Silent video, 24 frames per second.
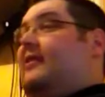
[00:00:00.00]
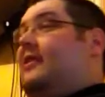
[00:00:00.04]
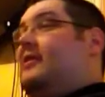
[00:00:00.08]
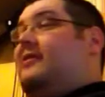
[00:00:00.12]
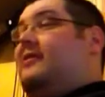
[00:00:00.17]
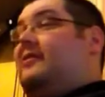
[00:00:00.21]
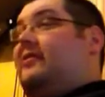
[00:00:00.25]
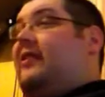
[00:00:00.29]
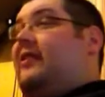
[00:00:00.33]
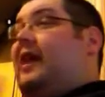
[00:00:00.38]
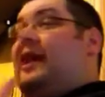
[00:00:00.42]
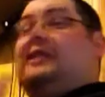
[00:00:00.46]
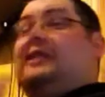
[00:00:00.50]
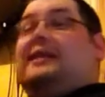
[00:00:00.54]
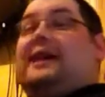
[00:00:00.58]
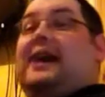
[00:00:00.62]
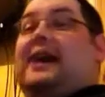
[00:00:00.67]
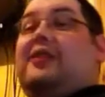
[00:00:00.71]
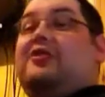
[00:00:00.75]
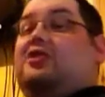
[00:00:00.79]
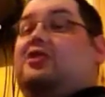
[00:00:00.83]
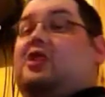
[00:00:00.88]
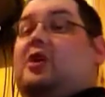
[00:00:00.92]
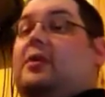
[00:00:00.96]
I can find it,
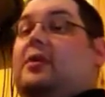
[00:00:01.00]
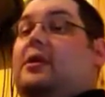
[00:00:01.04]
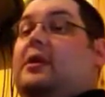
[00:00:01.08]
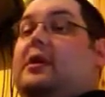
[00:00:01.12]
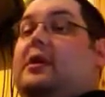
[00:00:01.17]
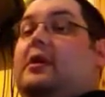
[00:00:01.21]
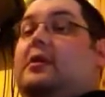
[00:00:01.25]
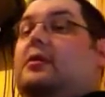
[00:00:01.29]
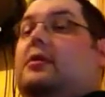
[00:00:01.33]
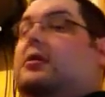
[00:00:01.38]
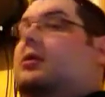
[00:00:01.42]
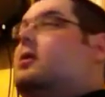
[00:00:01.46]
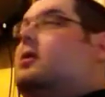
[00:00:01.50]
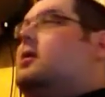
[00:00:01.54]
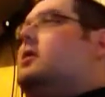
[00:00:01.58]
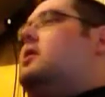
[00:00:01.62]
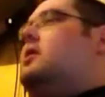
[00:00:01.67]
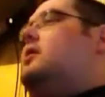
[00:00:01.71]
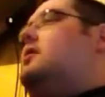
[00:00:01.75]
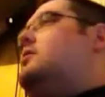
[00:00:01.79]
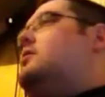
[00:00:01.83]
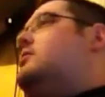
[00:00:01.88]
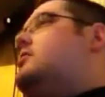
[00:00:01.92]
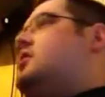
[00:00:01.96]
I'll show it you,
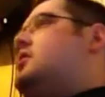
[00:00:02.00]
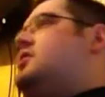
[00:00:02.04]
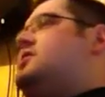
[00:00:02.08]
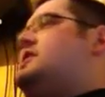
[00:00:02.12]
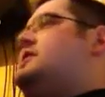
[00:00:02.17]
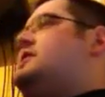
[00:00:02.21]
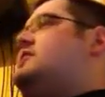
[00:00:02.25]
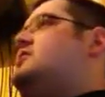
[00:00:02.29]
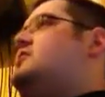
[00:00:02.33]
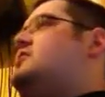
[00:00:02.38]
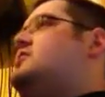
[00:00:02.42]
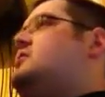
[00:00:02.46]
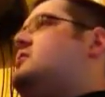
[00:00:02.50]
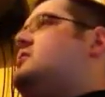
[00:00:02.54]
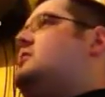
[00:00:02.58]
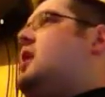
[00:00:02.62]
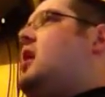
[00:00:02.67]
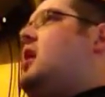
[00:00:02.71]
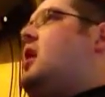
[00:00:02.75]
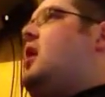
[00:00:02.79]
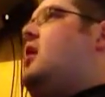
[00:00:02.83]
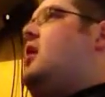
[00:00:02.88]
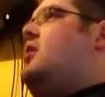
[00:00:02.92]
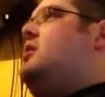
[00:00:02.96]
because it's just an
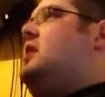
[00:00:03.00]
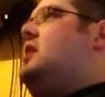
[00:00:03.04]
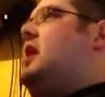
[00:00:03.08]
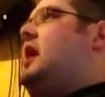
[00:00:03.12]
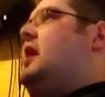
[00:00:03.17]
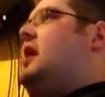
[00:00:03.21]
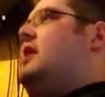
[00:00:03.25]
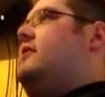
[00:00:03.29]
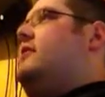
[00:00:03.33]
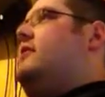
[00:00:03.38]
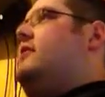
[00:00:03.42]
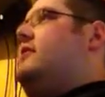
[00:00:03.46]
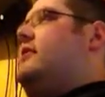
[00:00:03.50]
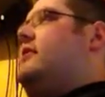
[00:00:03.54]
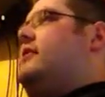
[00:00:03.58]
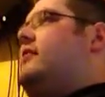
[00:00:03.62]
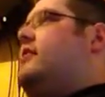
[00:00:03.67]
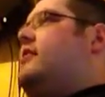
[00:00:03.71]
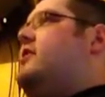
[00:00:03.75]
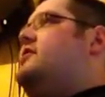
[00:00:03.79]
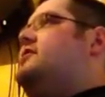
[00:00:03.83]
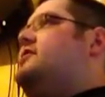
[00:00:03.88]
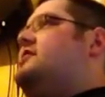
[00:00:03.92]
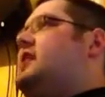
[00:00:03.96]
archive of the
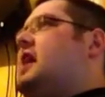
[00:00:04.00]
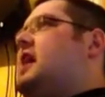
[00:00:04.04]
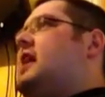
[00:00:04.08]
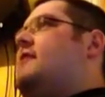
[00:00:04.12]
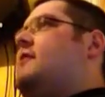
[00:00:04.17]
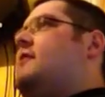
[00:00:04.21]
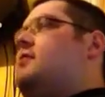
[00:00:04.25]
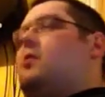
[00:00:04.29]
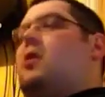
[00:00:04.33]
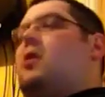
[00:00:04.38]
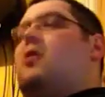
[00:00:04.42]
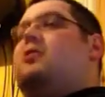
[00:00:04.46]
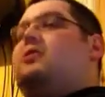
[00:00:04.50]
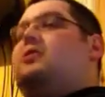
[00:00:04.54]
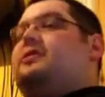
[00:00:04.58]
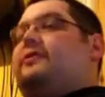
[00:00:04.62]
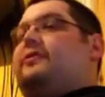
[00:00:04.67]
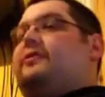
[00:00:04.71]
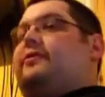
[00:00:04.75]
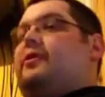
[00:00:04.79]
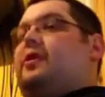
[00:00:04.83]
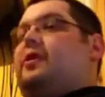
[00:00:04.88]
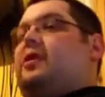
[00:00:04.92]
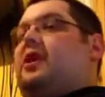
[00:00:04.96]
first thing I ever wrote
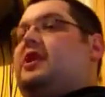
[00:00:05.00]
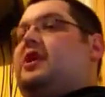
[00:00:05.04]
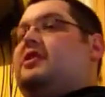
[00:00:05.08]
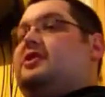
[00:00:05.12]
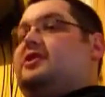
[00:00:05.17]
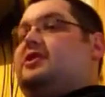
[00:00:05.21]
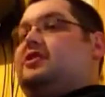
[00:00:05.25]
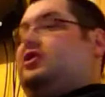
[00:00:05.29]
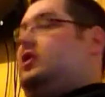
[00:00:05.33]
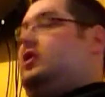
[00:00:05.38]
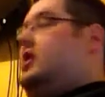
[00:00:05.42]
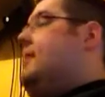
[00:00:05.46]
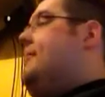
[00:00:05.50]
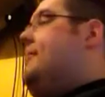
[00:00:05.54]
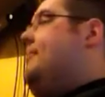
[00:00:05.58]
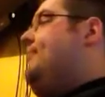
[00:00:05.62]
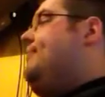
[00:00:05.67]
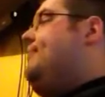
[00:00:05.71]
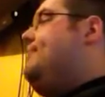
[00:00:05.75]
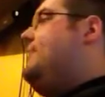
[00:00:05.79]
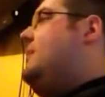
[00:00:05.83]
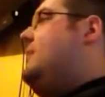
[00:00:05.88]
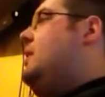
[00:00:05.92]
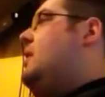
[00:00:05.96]
as a GM.
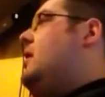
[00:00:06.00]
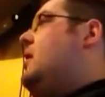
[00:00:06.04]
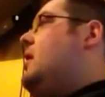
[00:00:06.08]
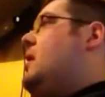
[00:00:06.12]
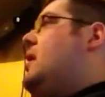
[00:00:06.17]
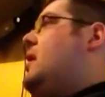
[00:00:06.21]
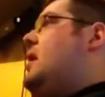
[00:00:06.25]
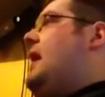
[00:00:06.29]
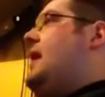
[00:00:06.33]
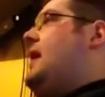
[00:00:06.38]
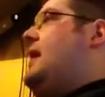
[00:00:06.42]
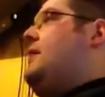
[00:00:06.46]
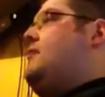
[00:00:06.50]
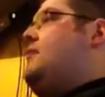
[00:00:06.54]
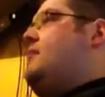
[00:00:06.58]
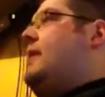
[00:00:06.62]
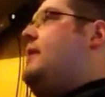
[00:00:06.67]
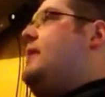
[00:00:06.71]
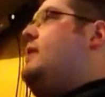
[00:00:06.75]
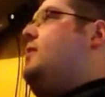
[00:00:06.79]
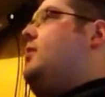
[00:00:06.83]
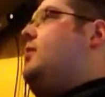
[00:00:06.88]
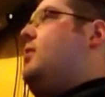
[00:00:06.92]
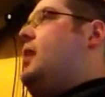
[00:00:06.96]
And I
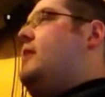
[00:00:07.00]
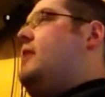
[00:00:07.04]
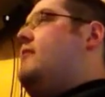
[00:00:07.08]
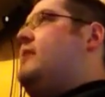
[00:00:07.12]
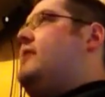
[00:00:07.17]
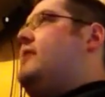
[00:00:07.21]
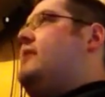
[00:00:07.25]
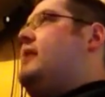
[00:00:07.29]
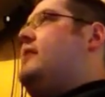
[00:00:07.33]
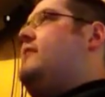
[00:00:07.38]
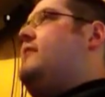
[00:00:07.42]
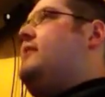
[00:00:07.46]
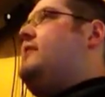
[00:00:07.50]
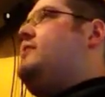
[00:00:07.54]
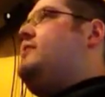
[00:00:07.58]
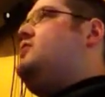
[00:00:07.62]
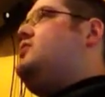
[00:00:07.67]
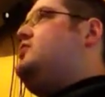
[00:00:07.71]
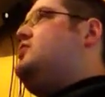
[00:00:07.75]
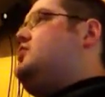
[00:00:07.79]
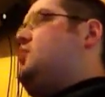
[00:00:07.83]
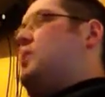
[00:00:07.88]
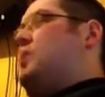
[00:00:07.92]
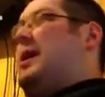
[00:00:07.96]
ran that
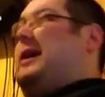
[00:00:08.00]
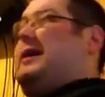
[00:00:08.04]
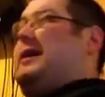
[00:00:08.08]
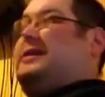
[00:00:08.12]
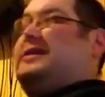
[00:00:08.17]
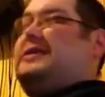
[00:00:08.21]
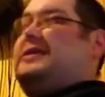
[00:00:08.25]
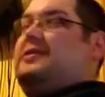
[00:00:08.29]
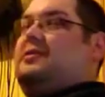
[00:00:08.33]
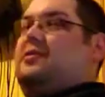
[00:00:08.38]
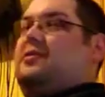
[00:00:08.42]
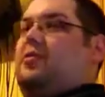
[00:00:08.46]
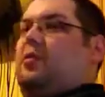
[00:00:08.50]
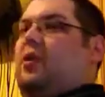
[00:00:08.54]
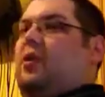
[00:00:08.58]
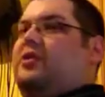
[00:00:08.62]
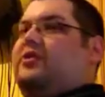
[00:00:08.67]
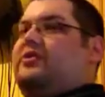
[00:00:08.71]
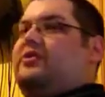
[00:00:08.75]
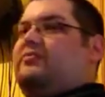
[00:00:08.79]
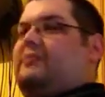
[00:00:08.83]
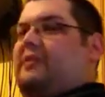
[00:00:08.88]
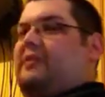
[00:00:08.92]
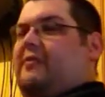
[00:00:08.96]
adventure twice.
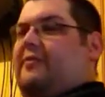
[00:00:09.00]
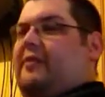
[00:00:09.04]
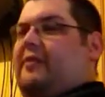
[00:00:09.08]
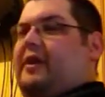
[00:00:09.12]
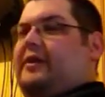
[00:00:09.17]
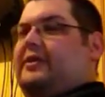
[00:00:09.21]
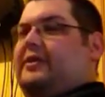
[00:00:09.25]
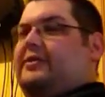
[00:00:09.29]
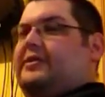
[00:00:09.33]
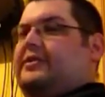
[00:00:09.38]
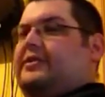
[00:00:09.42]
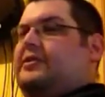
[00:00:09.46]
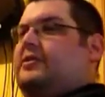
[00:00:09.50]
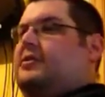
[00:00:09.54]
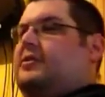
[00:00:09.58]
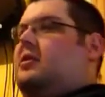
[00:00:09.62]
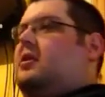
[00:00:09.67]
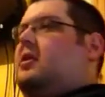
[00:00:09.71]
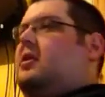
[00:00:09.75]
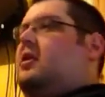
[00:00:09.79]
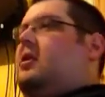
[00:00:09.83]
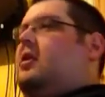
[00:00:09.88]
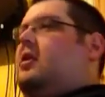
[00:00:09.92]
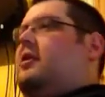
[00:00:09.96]
Once with my friends
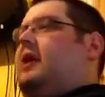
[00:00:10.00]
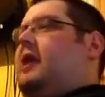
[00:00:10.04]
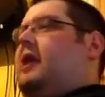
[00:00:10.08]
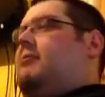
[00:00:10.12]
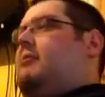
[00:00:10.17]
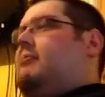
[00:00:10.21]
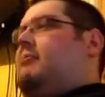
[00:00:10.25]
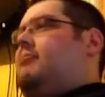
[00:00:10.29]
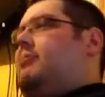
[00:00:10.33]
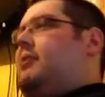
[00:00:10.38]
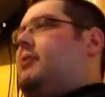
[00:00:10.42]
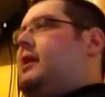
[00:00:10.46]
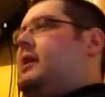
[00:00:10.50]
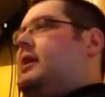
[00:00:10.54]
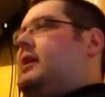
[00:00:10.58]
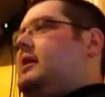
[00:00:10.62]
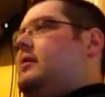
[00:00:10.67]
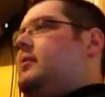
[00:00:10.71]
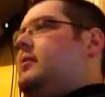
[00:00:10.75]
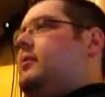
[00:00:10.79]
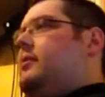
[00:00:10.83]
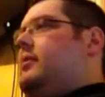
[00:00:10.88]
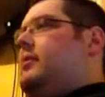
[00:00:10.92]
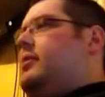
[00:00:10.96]
that I'd been
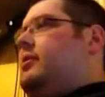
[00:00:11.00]
playing